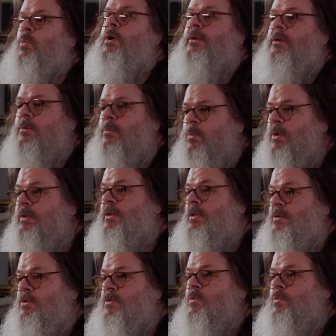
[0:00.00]
What what
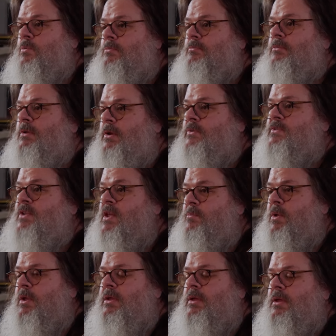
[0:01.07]
can you you know send me?